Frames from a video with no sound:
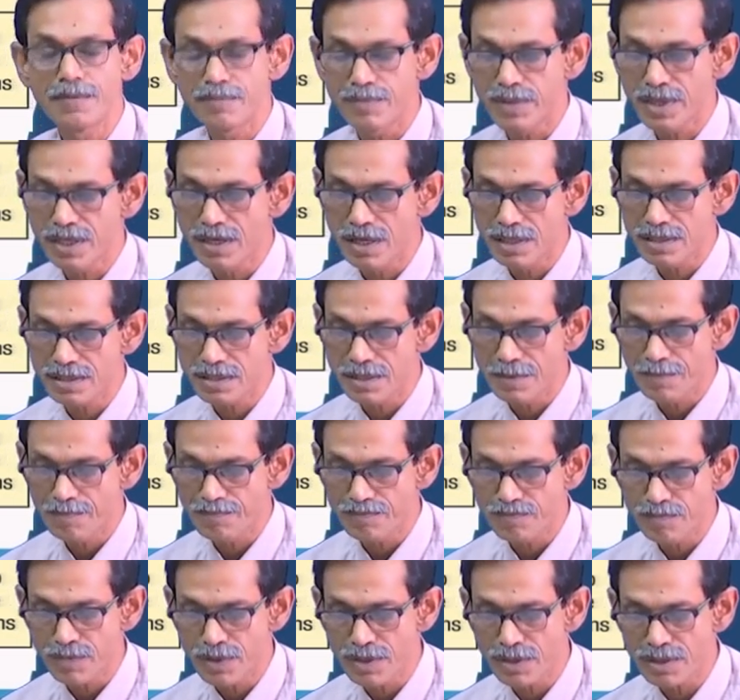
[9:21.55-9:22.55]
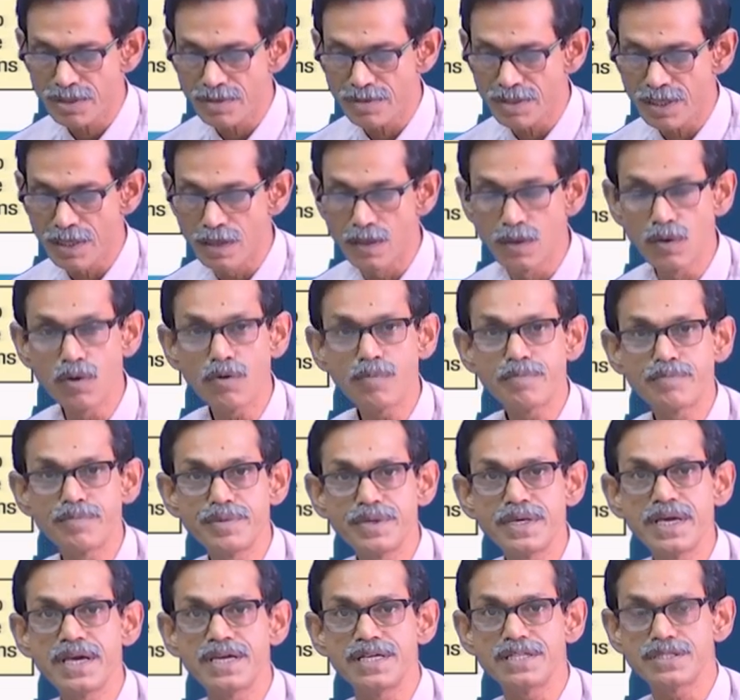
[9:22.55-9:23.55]
because of the low
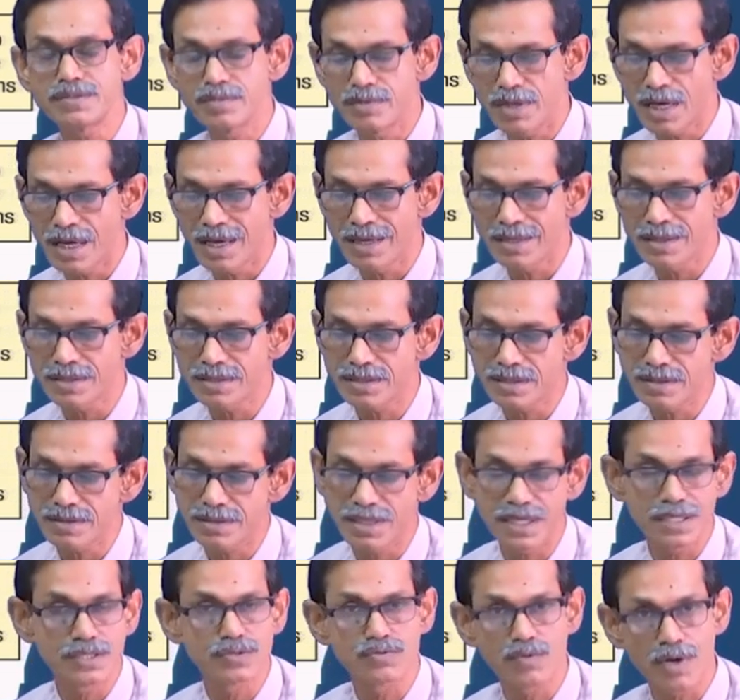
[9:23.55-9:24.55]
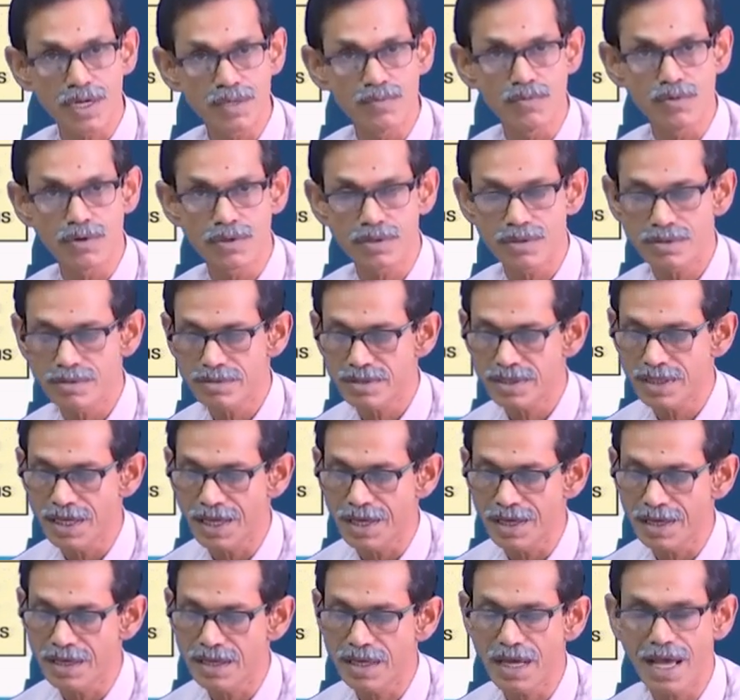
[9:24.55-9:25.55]
pH, as there is one more
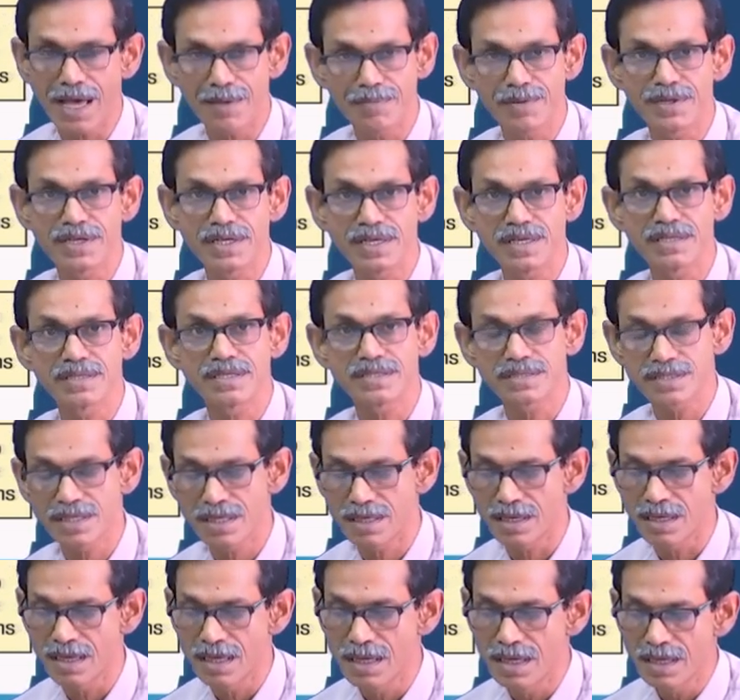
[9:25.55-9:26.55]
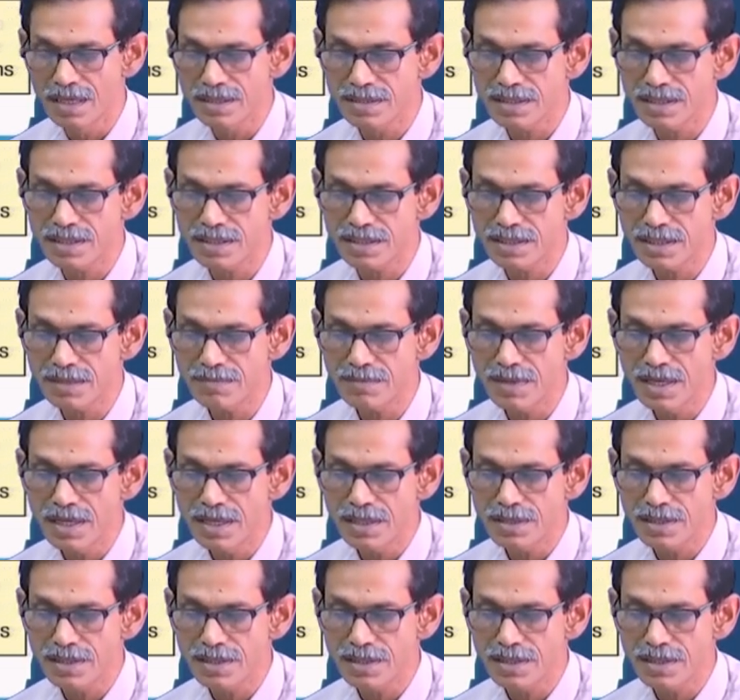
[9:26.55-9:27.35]
thing happening in the cell system,